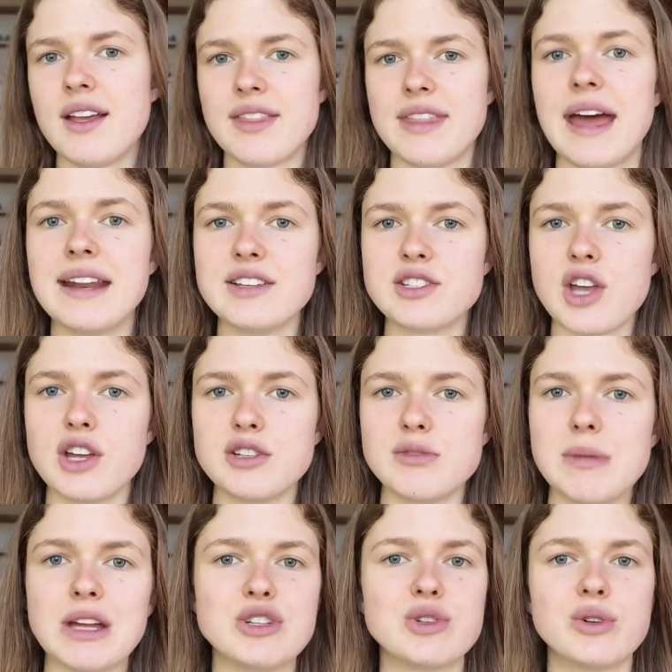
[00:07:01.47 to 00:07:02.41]
That is going to
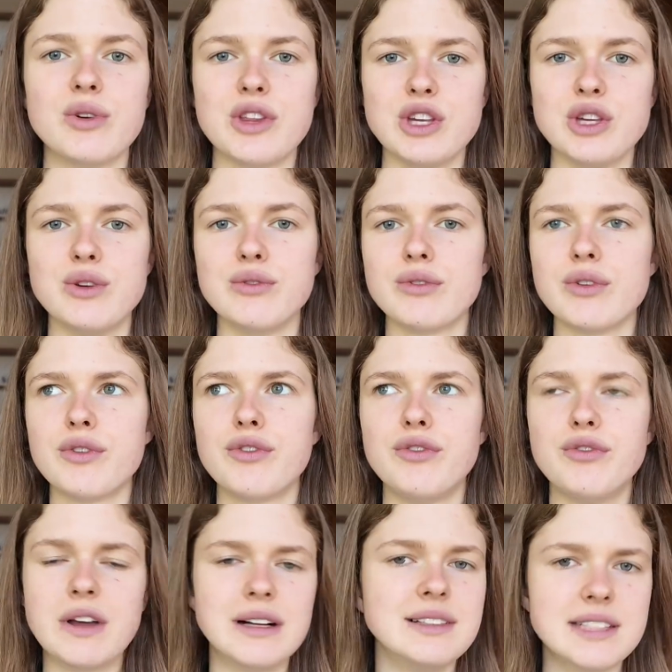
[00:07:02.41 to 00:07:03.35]
make sure that you've
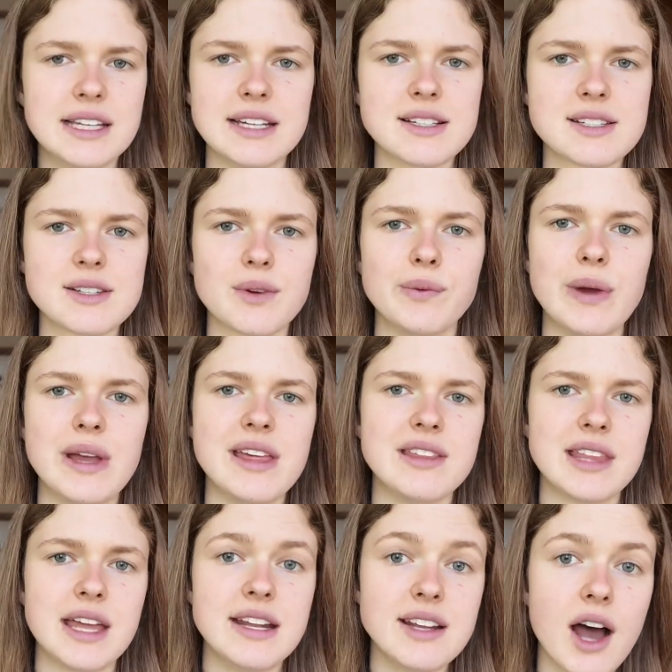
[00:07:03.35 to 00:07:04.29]
filled it
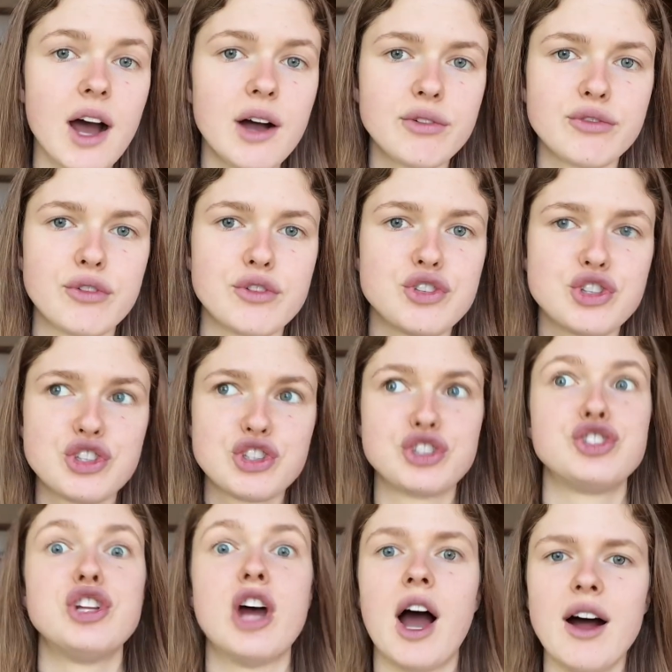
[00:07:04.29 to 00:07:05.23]
with enough
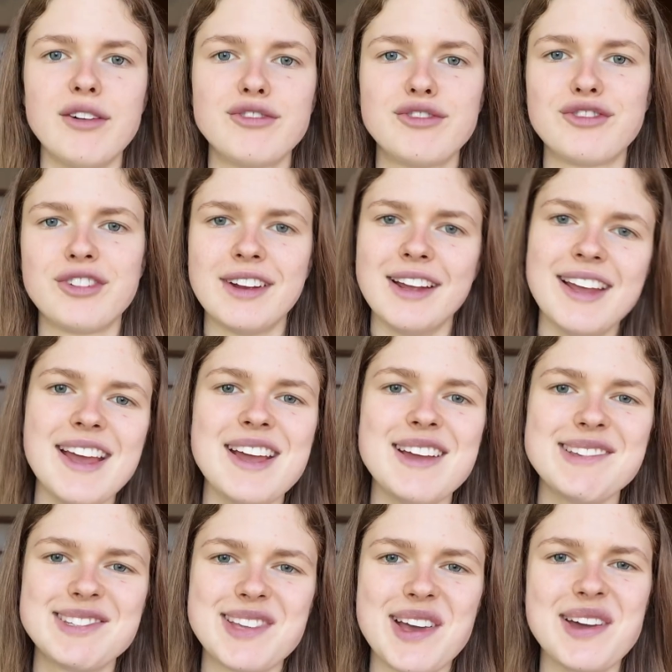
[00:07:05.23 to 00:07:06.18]
stuff
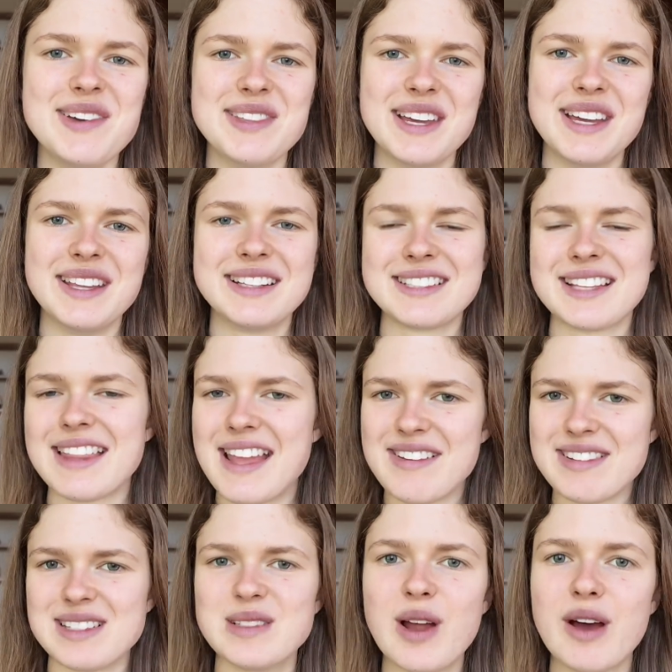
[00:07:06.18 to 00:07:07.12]
so that
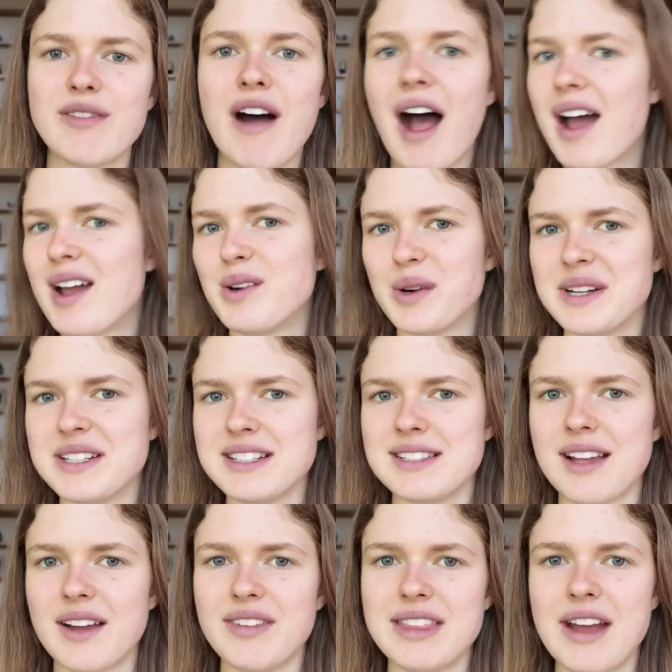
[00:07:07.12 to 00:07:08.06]
there's enough high quality
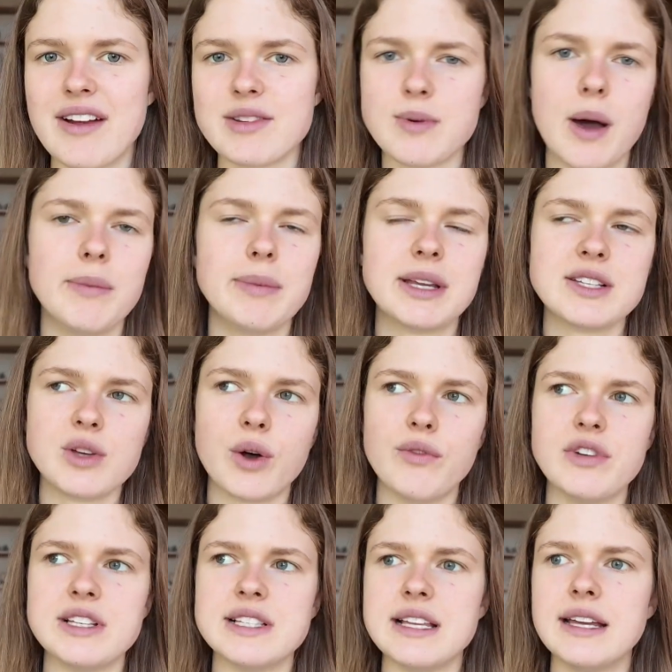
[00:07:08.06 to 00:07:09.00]
stuff in there as well, because
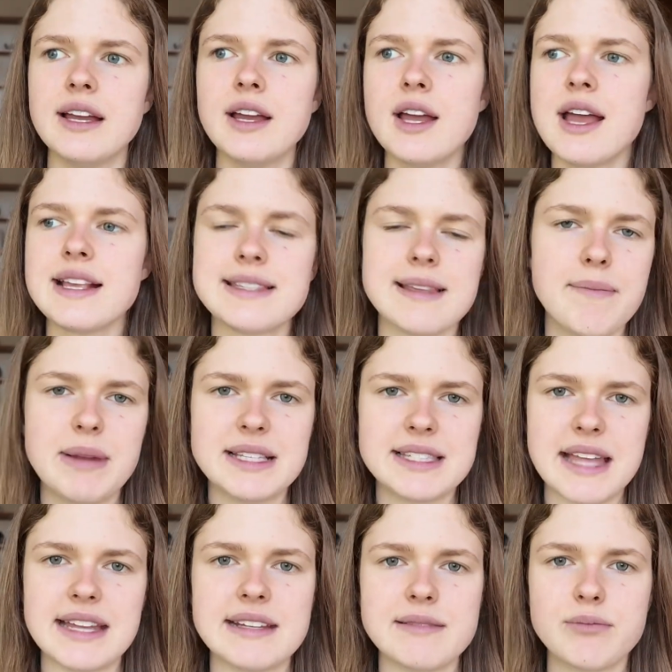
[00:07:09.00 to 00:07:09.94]
obviously simply
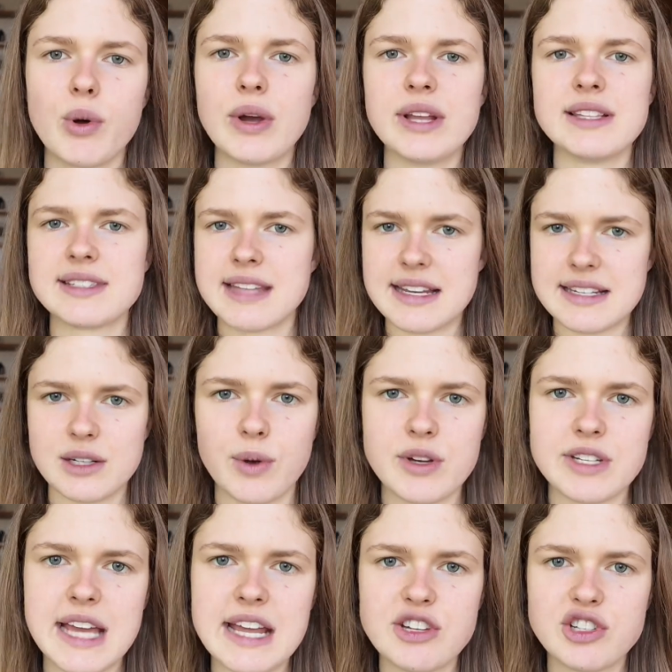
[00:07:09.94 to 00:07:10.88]
stating points, stating
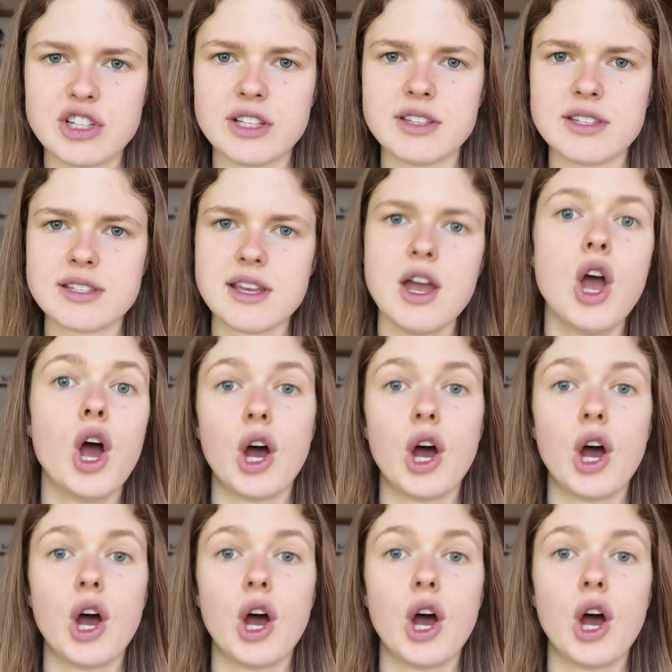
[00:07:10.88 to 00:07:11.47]
quotations,